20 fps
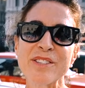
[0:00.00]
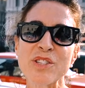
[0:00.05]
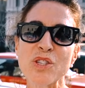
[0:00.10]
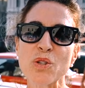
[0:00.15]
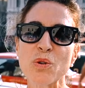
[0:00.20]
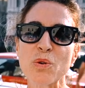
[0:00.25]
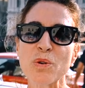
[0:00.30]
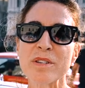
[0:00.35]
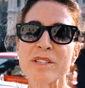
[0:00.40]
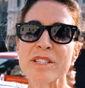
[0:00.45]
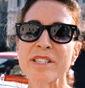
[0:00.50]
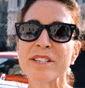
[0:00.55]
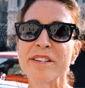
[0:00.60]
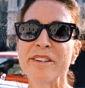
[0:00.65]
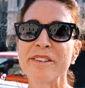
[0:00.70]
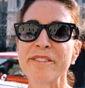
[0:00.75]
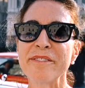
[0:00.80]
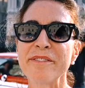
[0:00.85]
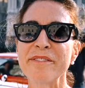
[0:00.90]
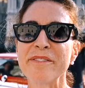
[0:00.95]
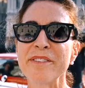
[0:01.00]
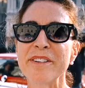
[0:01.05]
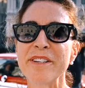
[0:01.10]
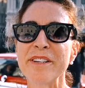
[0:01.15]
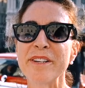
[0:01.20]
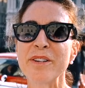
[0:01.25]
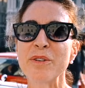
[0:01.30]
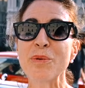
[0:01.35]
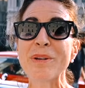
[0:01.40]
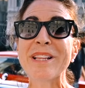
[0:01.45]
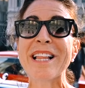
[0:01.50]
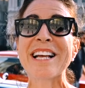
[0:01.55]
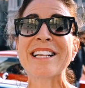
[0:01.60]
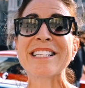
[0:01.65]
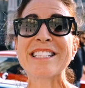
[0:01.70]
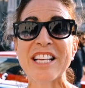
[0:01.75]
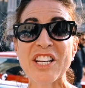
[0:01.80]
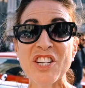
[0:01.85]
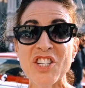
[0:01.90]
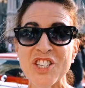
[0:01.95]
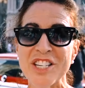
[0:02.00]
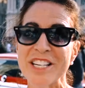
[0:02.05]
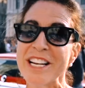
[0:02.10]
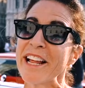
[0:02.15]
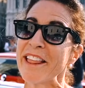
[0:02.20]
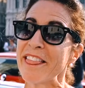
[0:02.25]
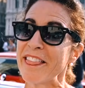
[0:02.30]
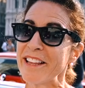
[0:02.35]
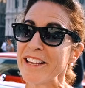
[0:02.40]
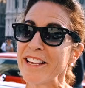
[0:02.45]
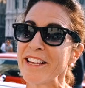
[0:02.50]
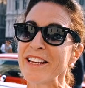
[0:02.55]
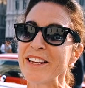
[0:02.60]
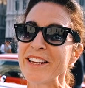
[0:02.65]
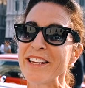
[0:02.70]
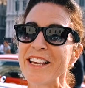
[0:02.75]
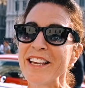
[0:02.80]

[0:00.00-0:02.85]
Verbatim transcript: source of uh, relaxation, I think,